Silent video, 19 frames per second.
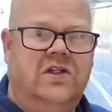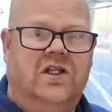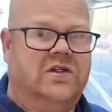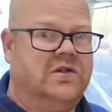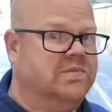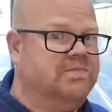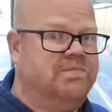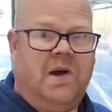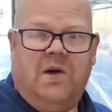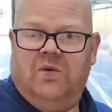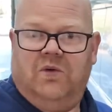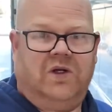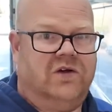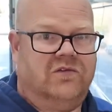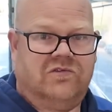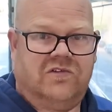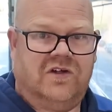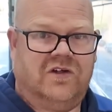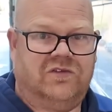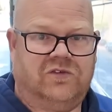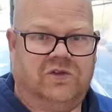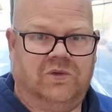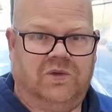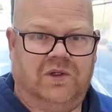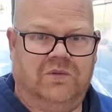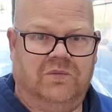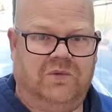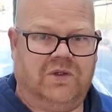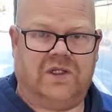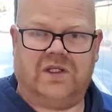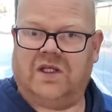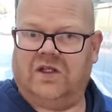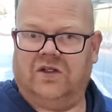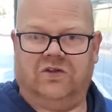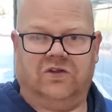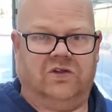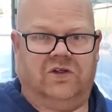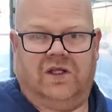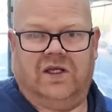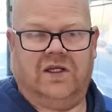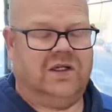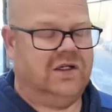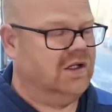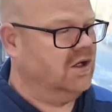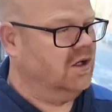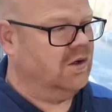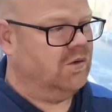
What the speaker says: let's just bolt another earth to it. We ain't going to do that.